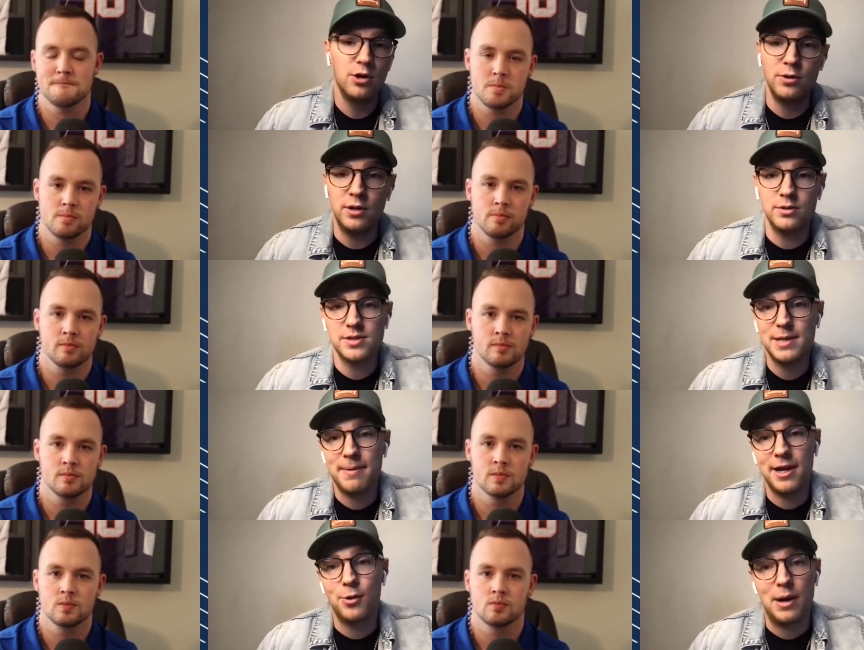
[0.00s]
Speaker 1: who knows?
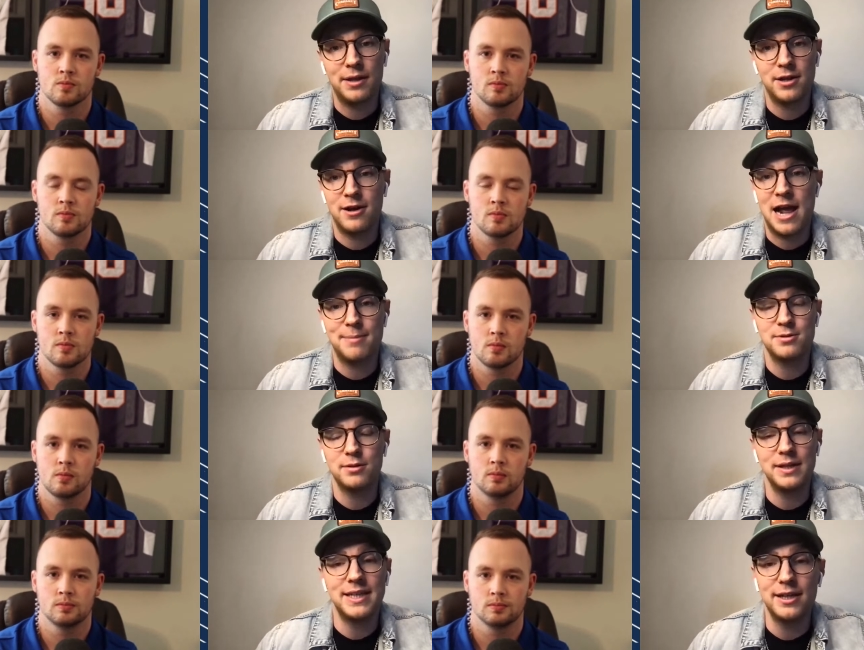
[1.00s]
He might go out there and
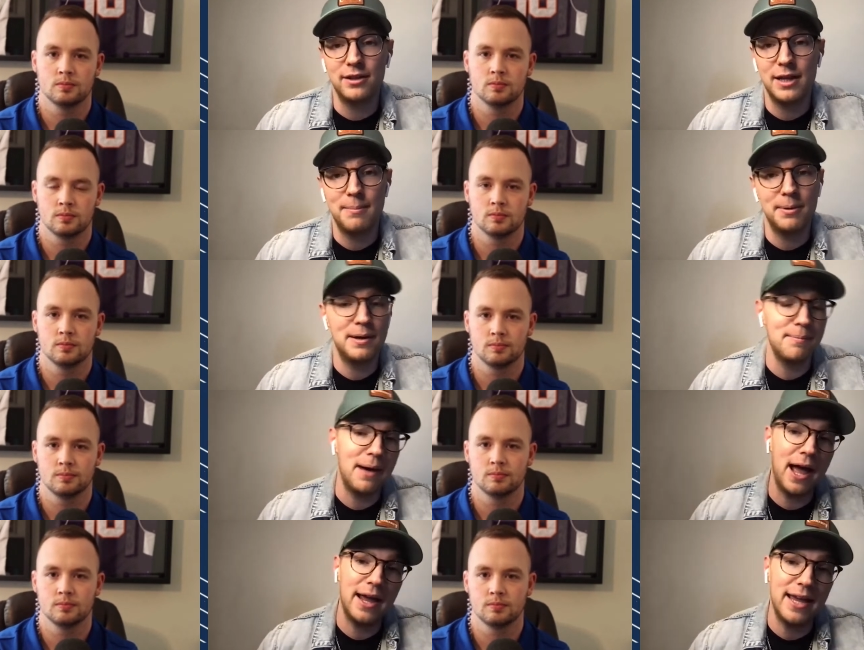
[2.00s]
absolutely kill it. But
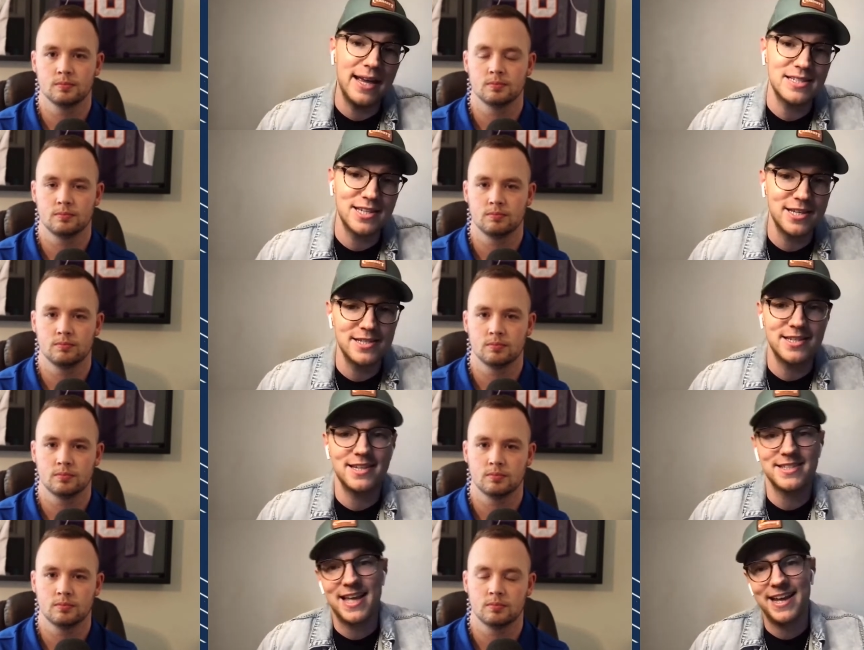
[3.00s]
my guess is,
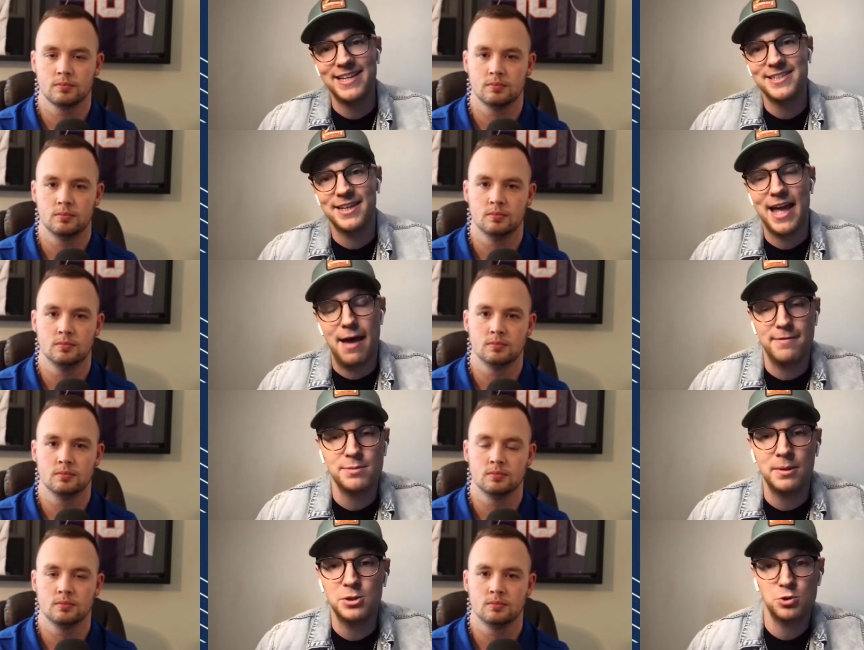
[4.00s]
is that he's going to have
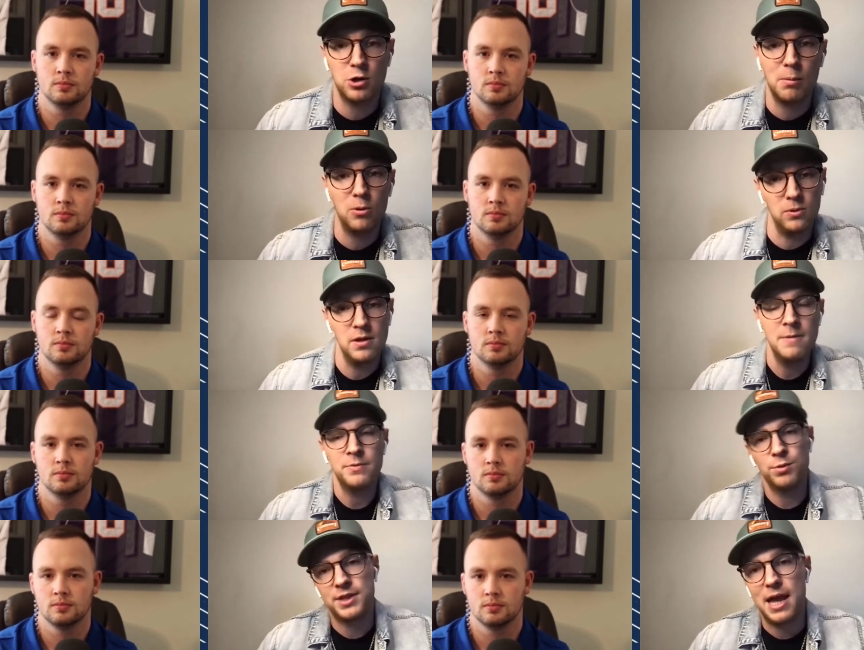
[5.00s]
as much trouble
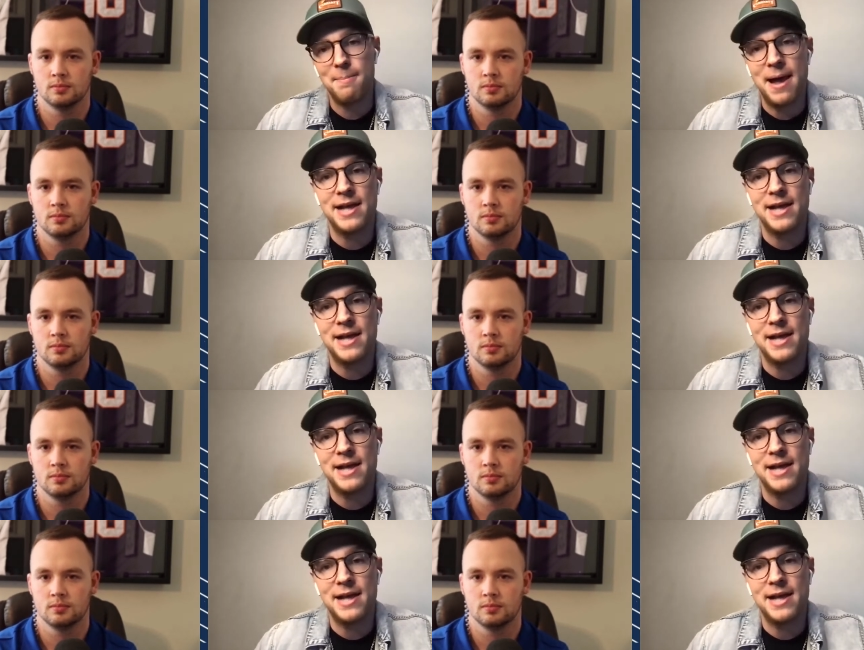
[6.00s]
with that